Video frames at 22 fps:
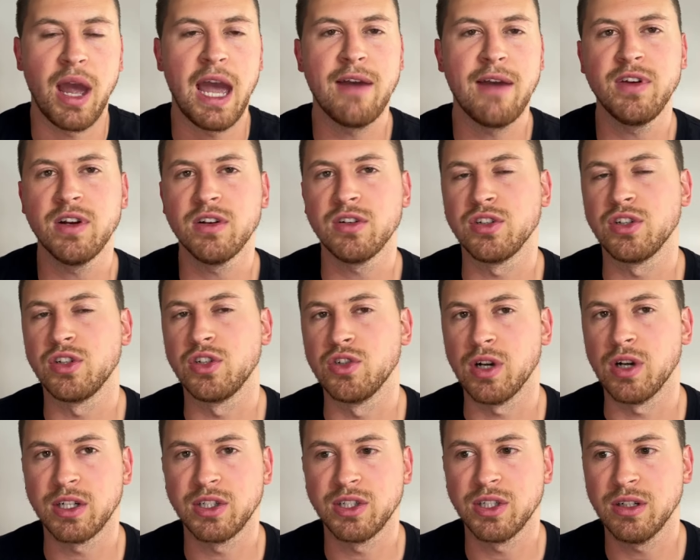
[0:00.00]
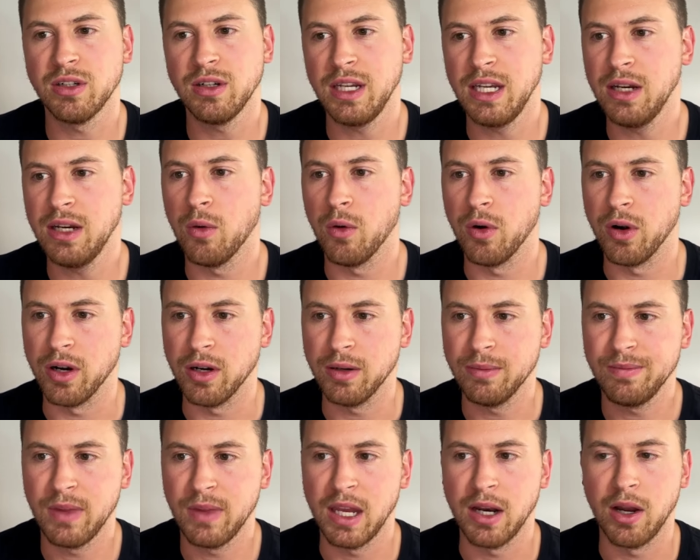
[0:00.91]
your structure in order
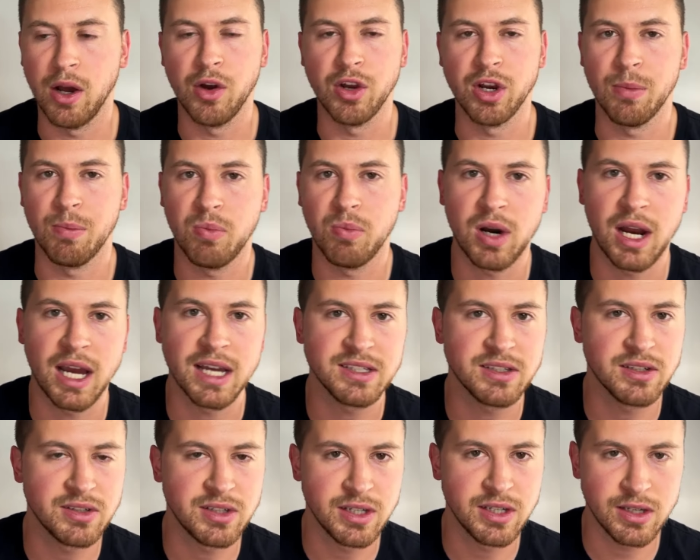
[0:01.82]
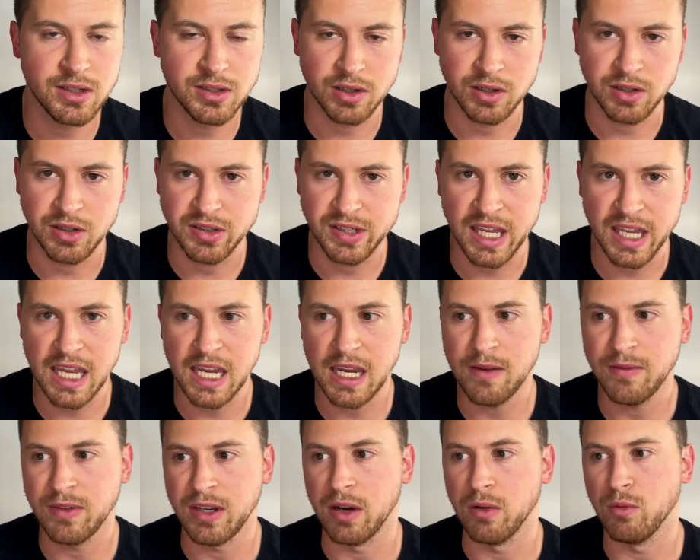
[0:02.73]
and all your processes are
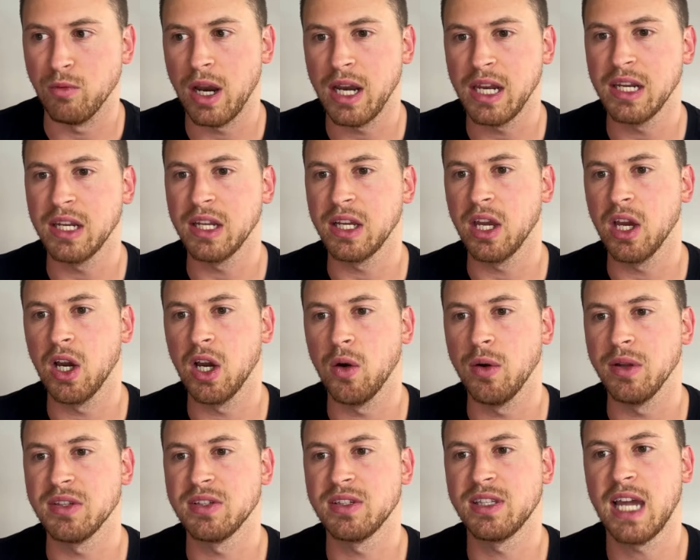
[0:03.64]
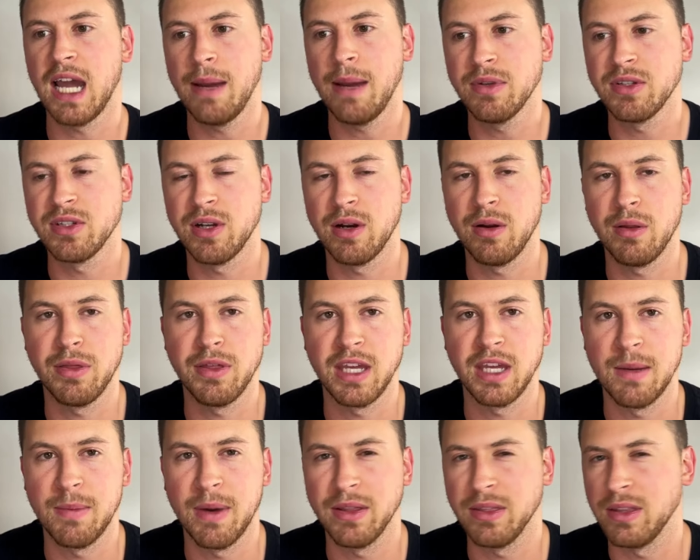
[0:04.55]
saved and ready to go, it's time to start thinking
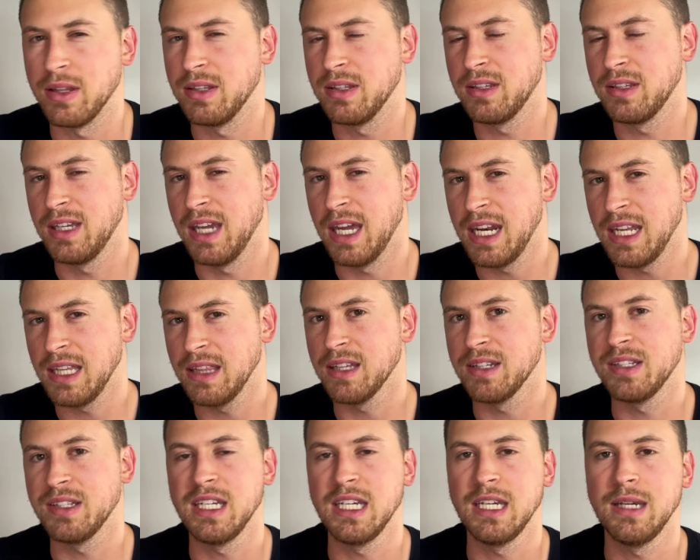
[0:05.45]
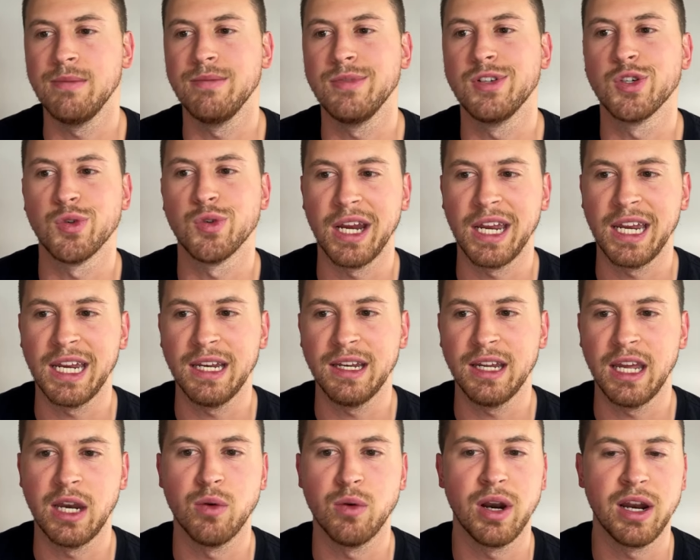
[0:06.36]
about getting the team trained
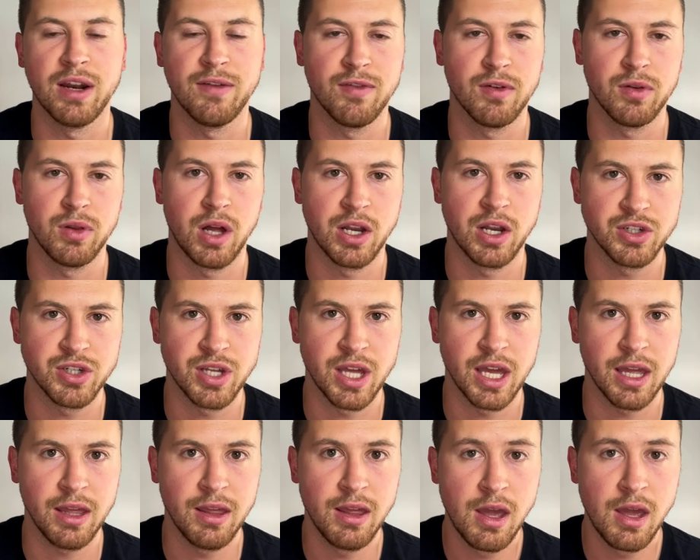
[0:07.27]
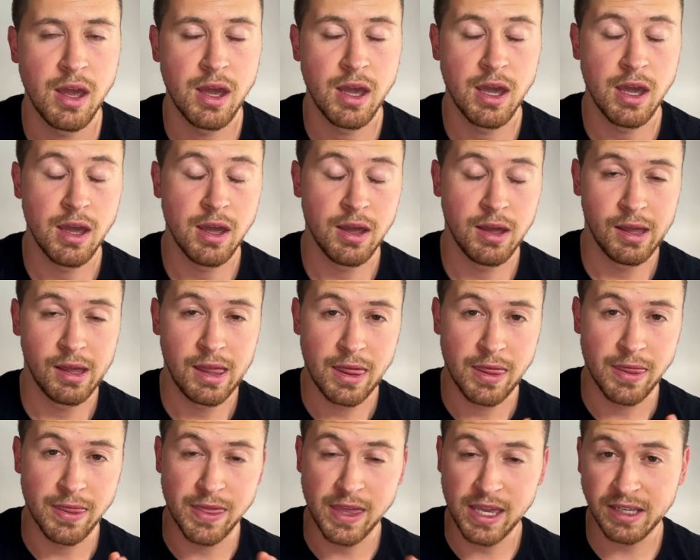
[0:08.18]
and ready for launch day.
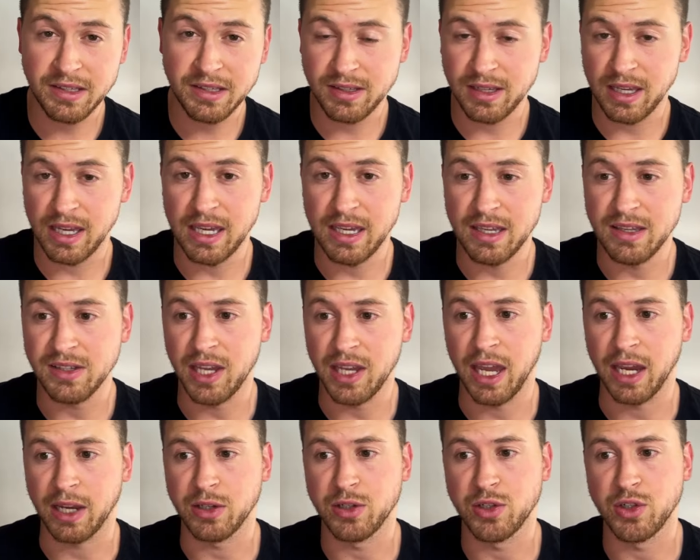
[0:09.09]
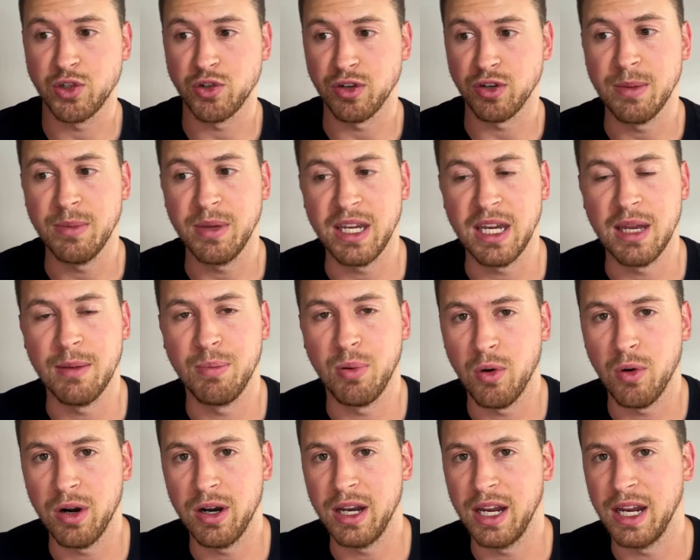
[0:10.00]
This is extremely
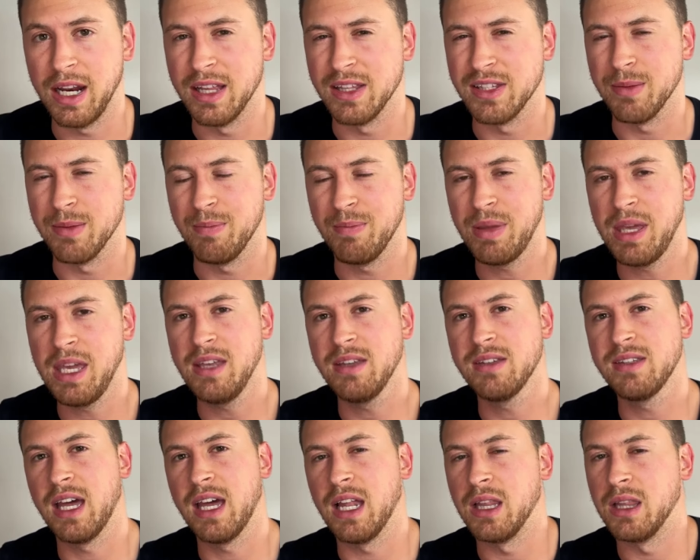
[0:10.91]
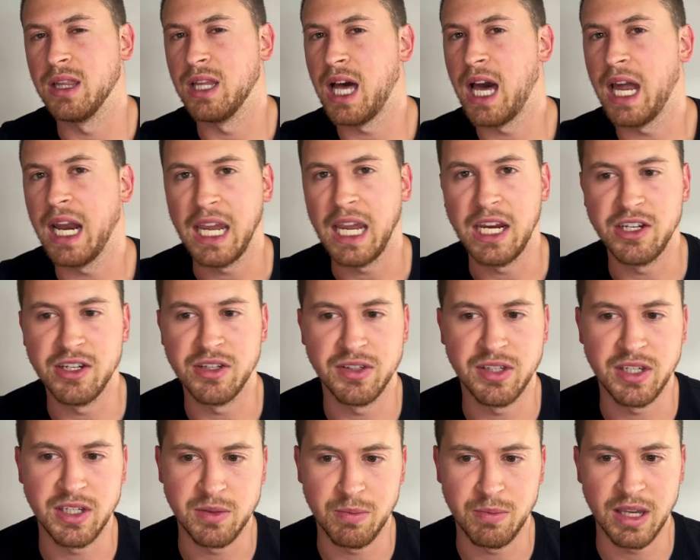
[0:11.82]
important, and it's a piece that a lot of
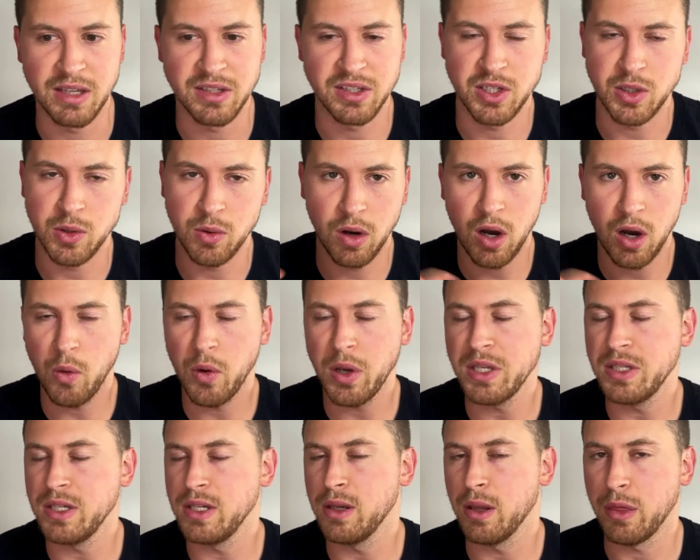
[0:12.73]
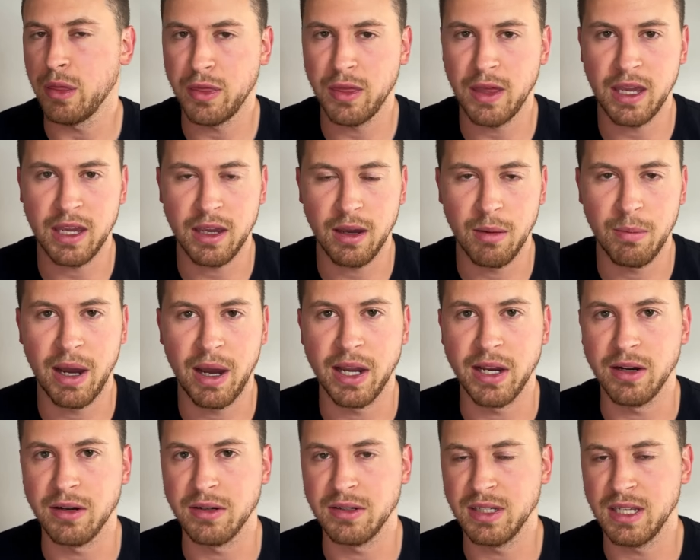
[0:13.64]
agencies miss. You always need to think about
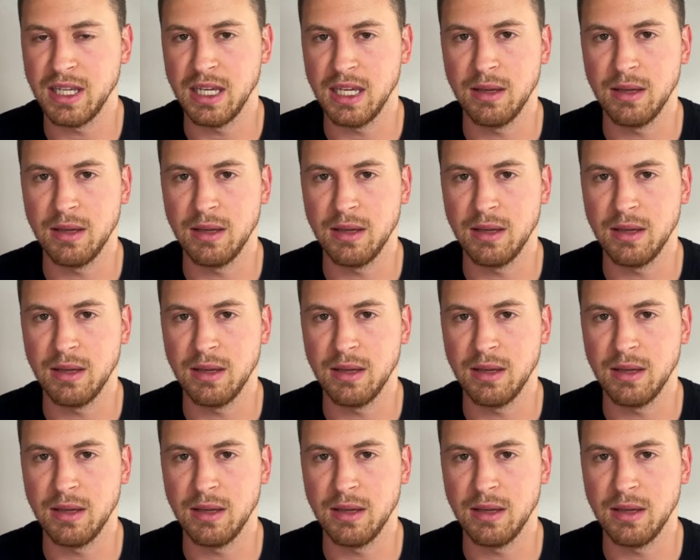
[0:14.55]
your team.